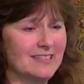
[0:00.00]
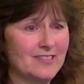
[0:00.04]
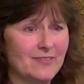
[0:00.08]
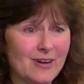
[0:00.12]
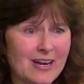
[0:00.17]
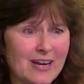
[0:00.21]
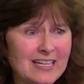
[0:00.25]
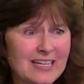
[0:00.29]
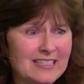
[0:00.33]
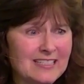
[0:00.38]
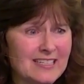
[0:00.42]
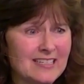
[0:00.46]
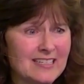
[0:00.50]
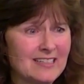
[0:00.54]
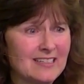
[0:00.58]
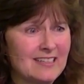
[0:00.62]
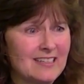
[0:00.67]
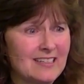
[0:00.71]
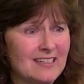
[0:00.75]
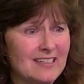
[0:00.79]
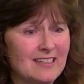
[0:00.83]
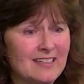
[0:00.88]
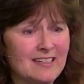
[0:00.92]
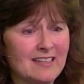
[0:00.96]
right?
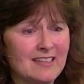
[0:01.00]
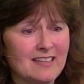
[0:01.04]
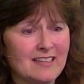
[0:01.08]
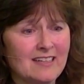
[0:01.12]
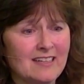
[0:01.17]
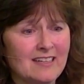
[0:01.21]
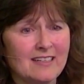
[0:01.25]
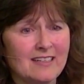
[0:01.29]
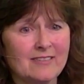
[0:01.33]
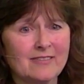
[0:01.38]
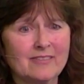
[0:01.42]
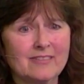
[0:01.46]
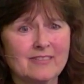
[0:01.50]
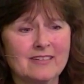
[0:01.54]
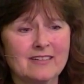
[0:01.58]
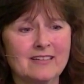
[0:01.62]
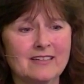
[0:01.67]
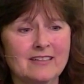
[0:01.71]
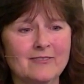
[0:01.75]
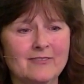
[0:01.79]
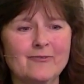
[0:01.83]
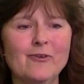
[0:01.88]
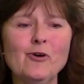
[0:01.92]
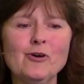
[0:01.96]

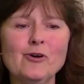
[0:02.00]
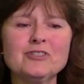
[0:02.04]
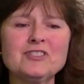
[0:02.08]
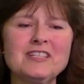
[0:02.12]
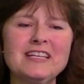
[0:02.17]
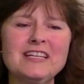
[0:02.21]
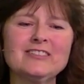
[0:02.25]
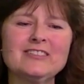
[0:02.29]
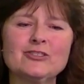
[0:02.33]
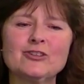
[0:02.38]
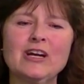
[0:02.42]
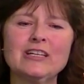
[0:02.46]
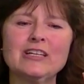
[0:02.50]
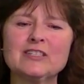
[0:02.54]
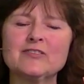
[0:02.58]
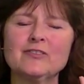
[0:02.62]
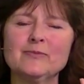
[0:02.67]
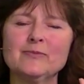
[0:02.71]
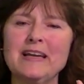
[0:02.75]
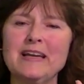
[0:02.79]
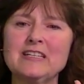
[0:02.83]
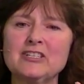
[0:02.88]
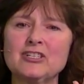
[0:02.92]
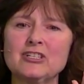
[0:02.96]
Forcing
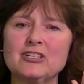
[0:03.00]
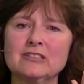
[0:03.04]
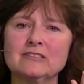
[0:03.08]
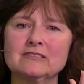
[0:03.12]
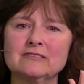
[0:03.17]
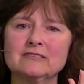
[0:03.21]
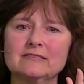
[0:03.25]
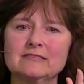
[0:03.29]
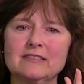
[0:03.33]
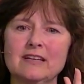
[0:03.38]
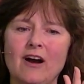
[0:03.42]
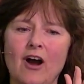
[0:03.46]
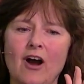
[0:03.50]
transformation